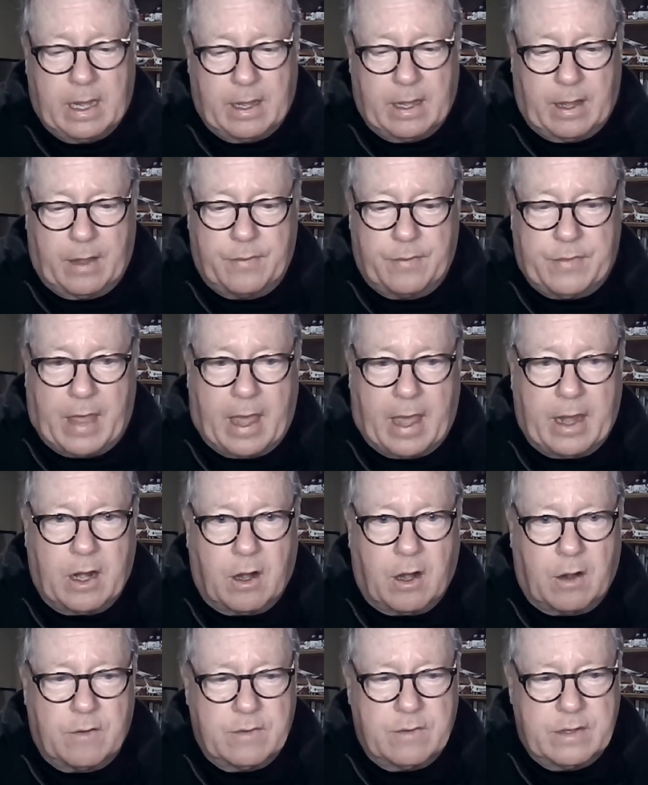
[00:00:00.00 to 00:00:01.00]
uh, that
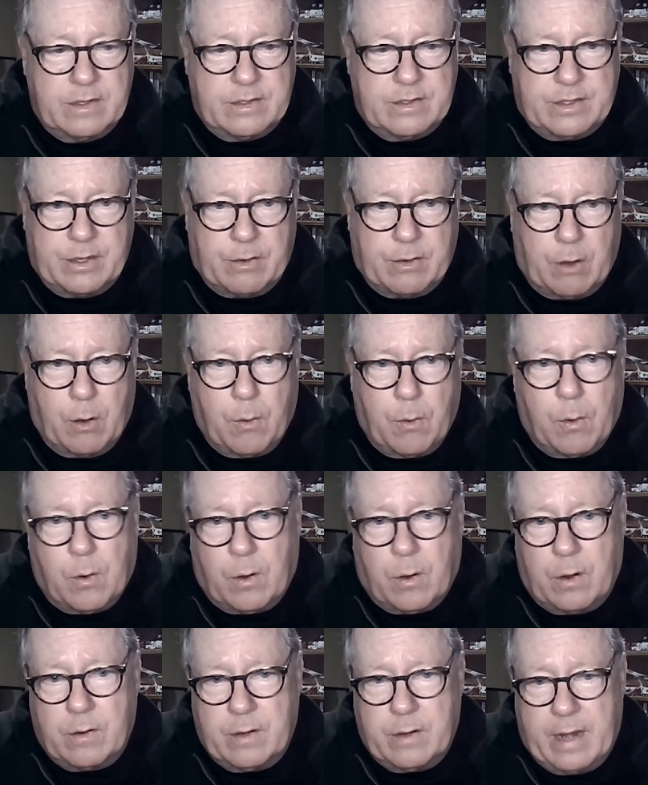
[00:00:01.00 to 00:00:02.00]
are zero
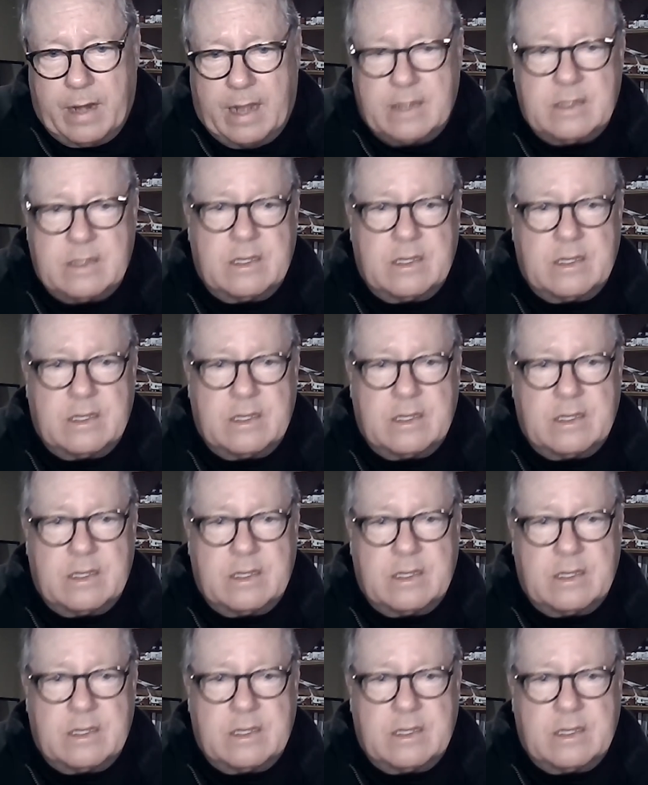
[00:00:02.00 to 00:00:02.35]
or net